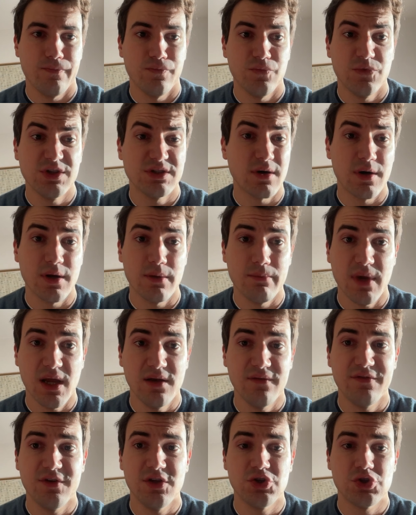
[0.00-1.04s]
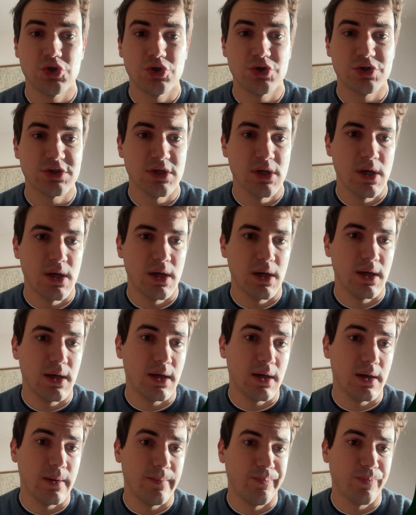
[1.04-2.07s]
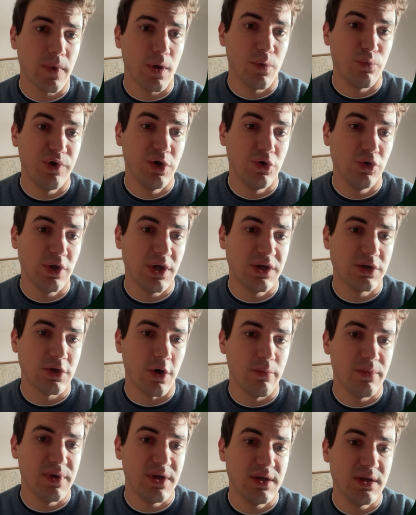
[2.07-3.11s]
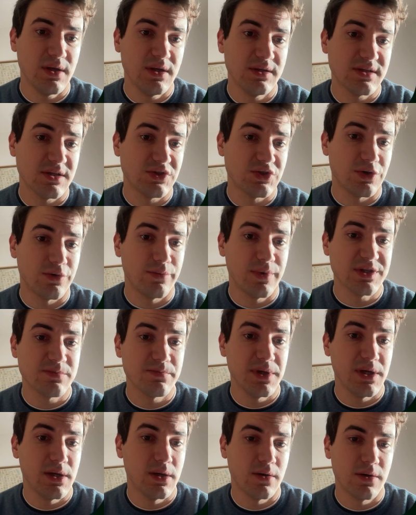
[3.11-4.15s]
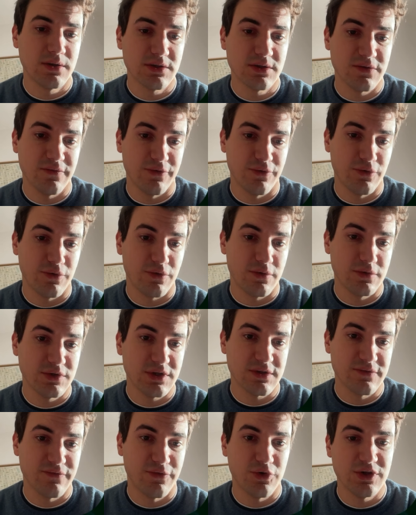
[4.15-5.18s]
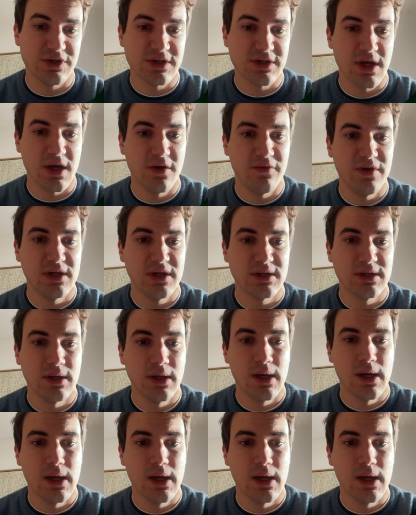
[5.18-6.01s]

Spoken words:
These are the main features. We know that Toby is a German speaker, so just for the sake of it,